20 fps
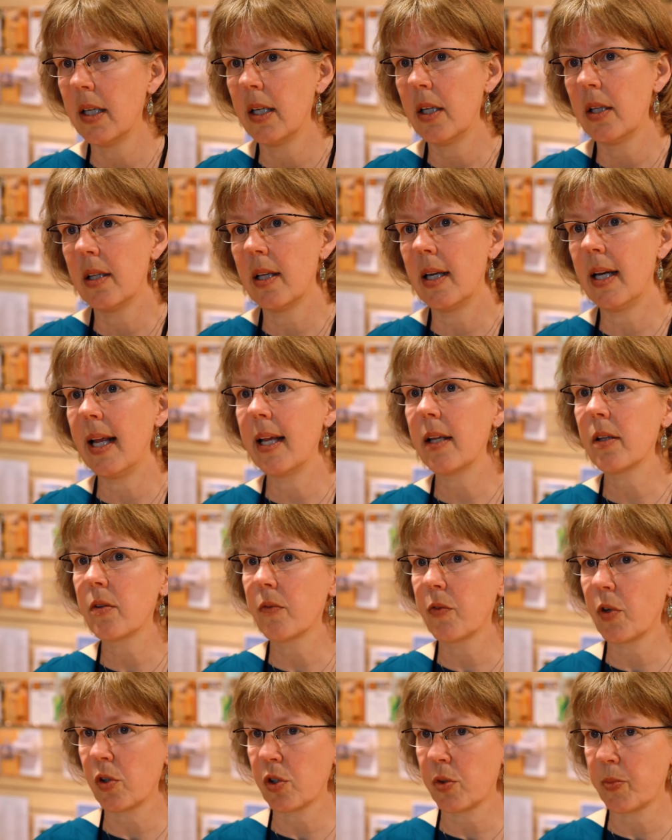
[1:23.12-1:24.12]
The length
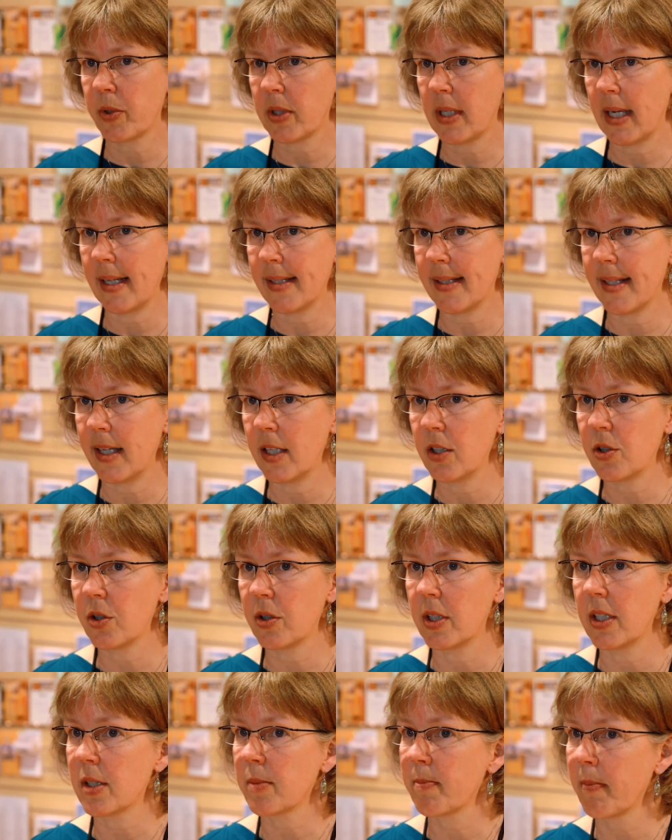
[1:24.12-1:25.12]
of
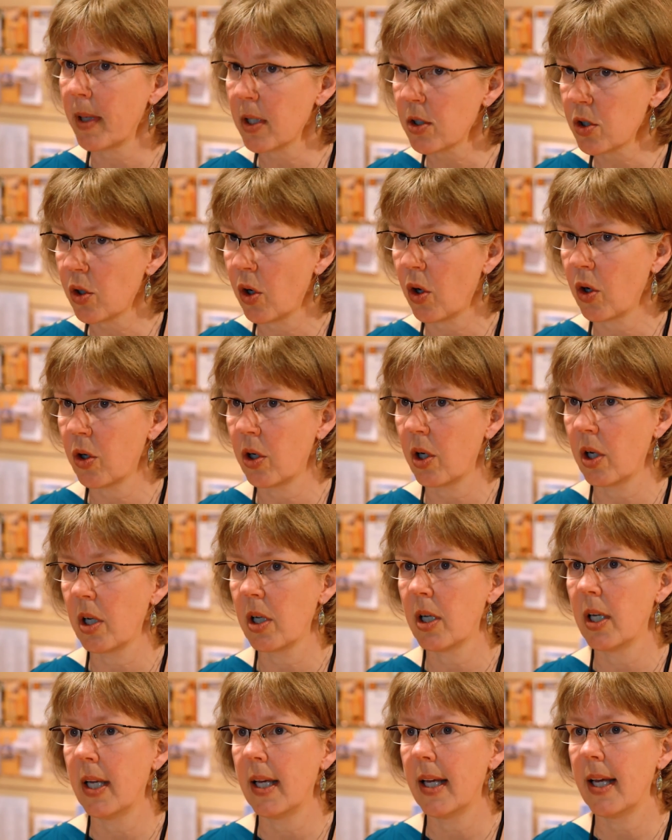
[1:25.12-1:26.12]
hospitalization is much longer,
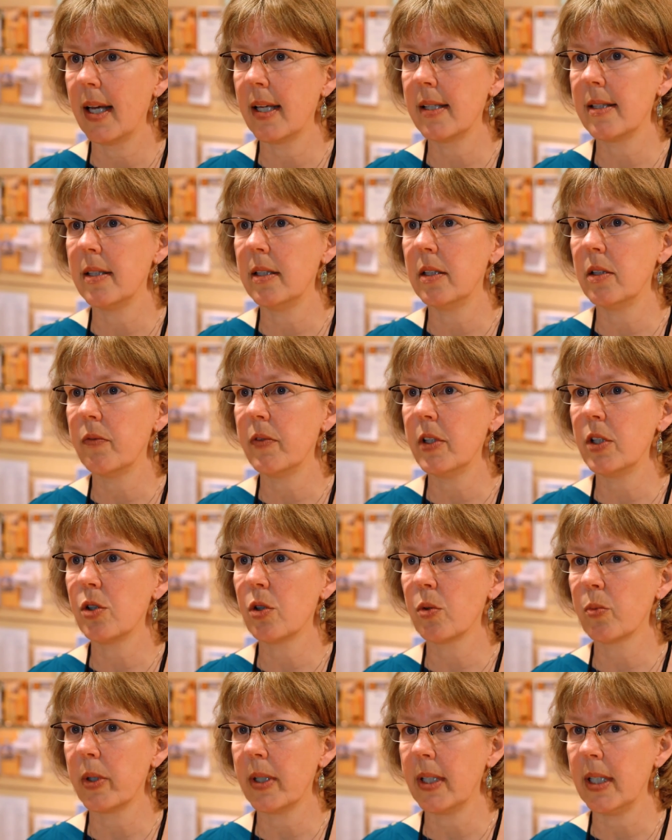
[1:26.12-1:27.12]
as the
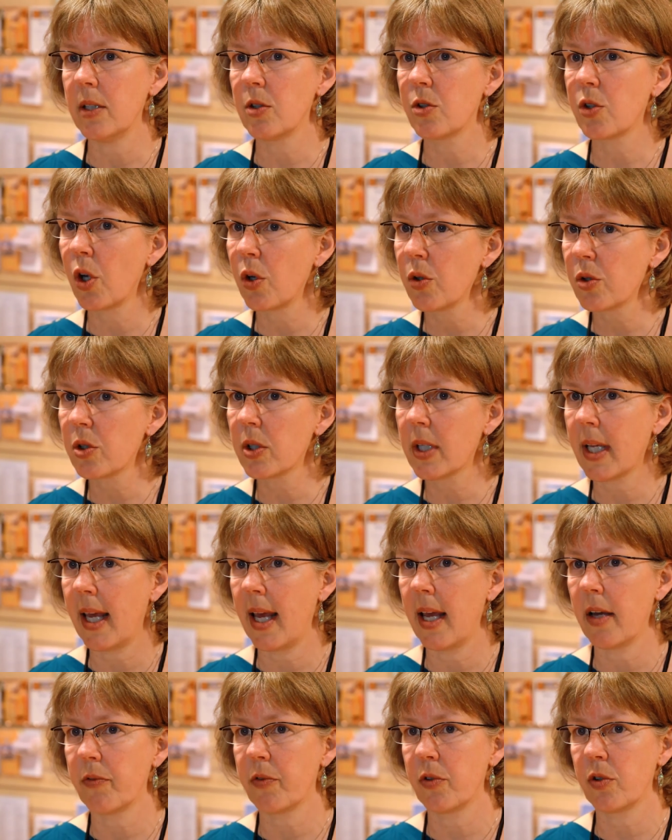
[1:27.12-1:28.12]
individual will need total
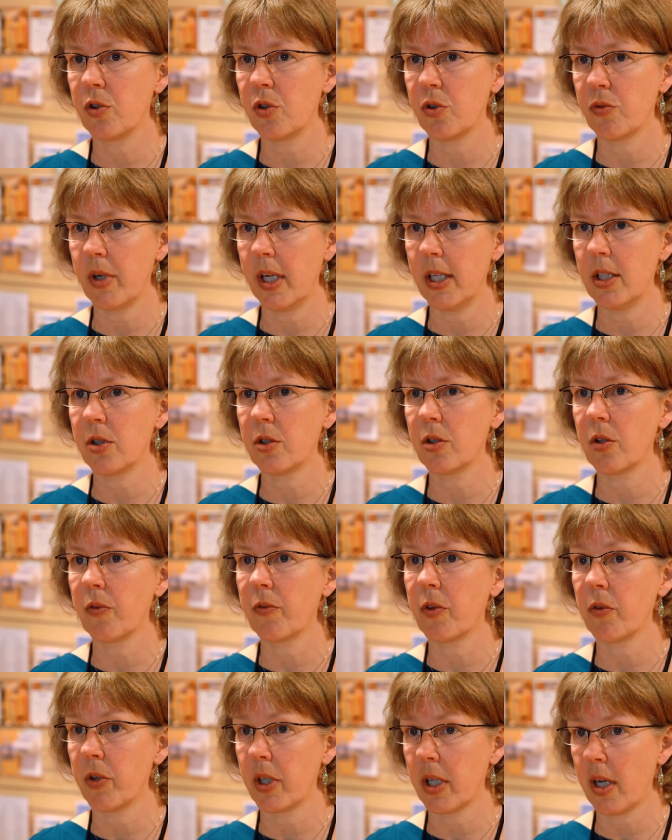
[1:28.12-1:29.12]
care for the duration of
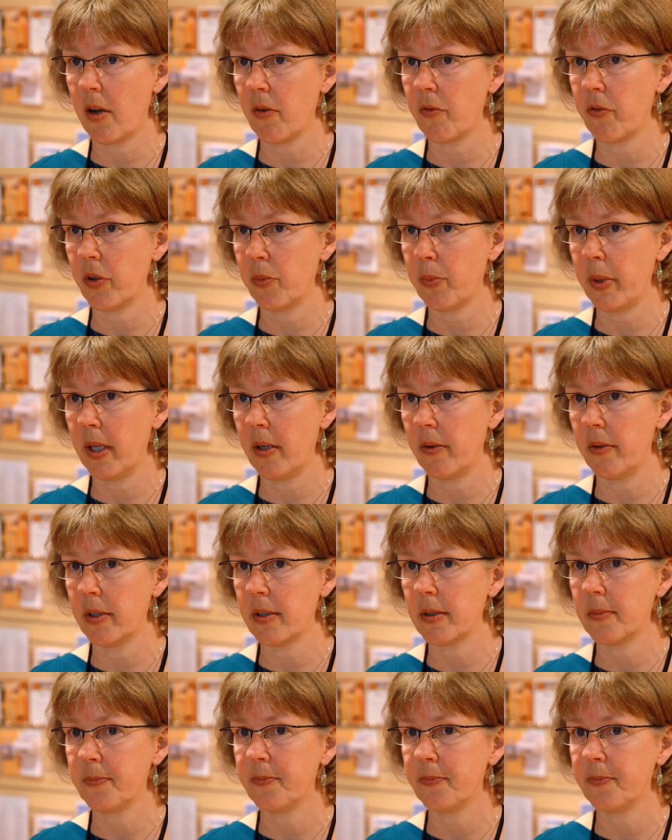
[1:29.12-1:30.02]
the recovery period.